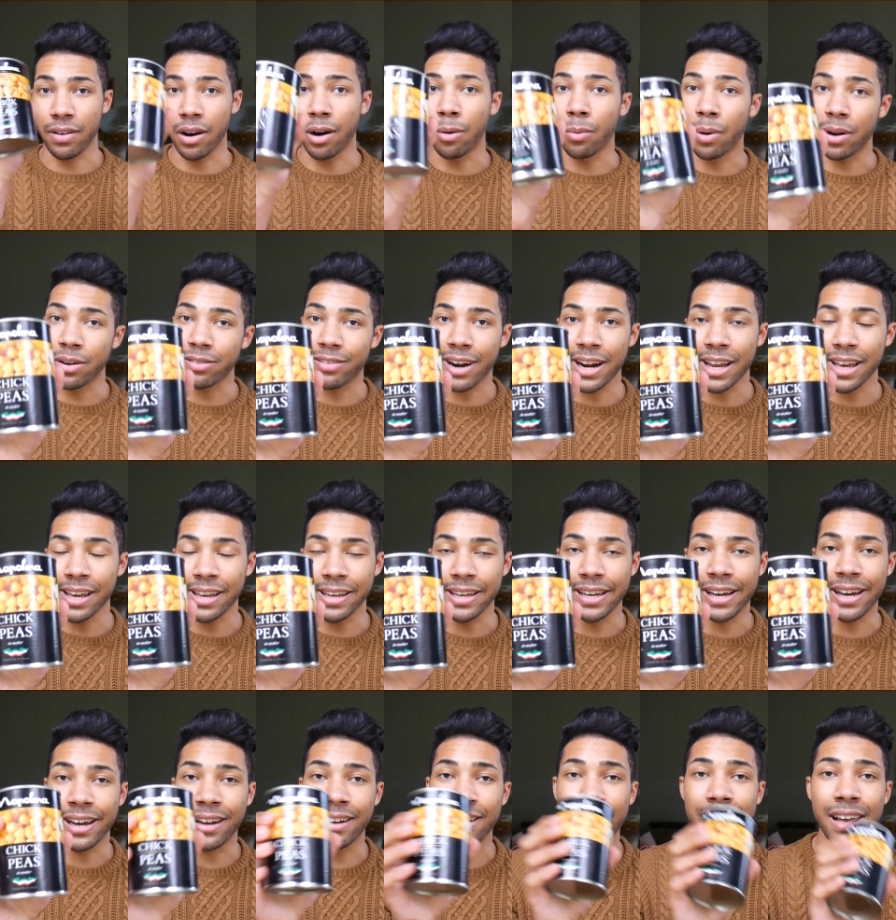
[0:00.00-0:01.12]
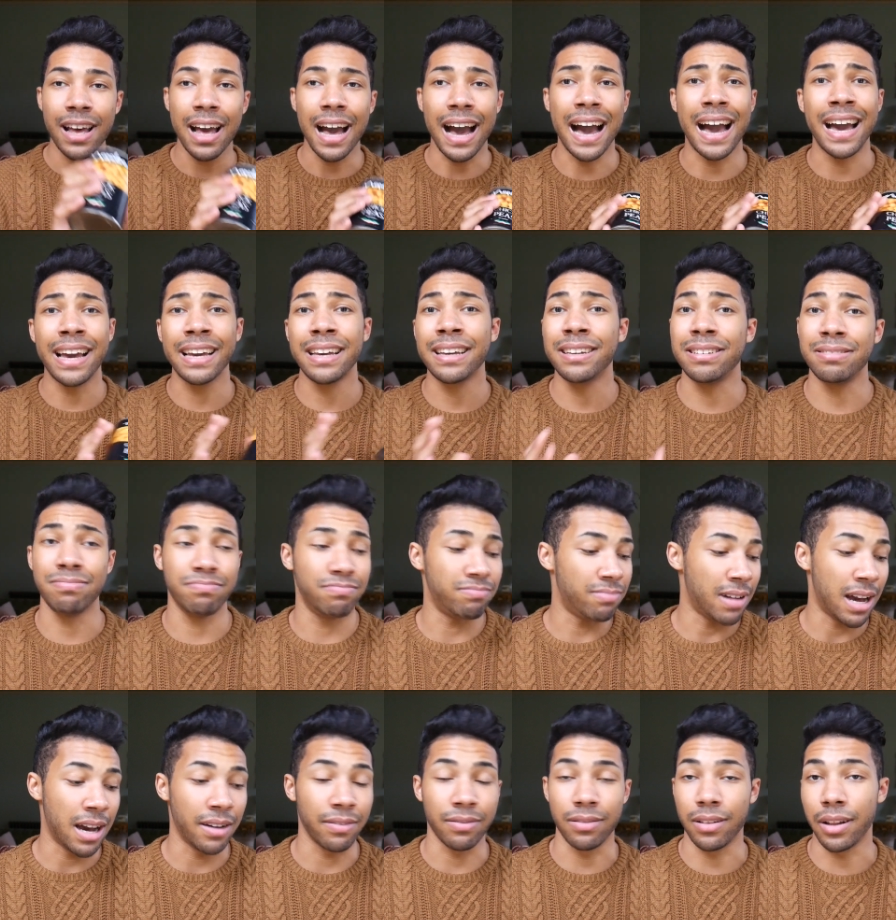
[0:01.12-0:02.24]
got one right here. I
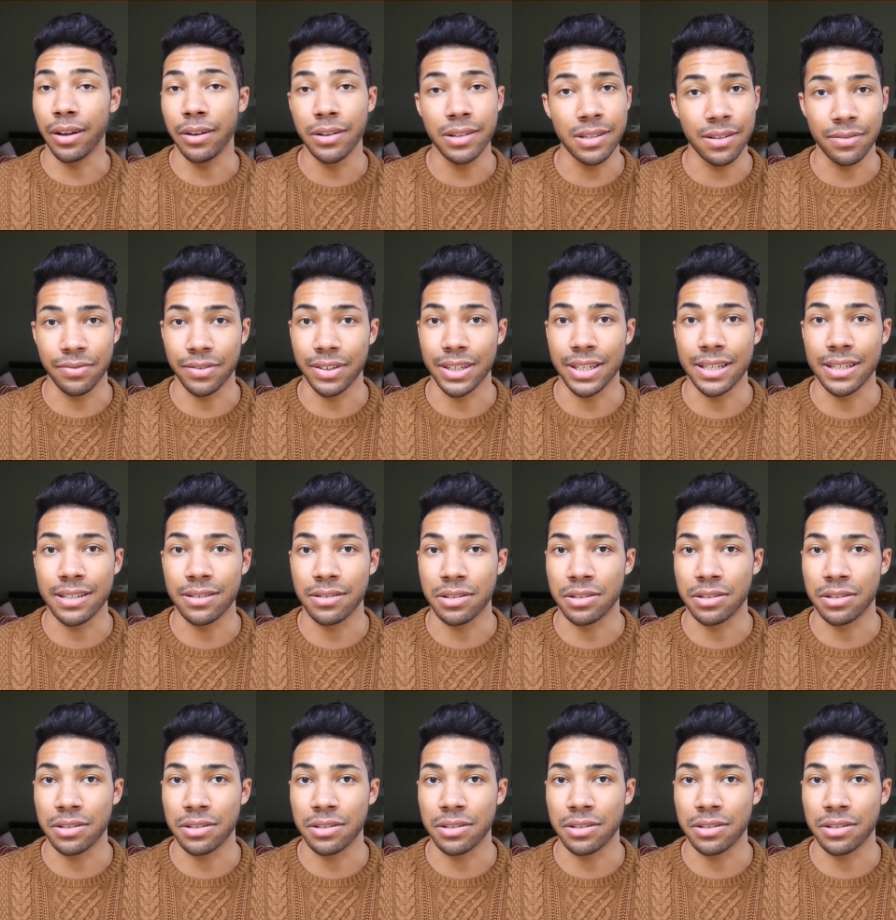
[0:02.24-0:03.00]
have loads of these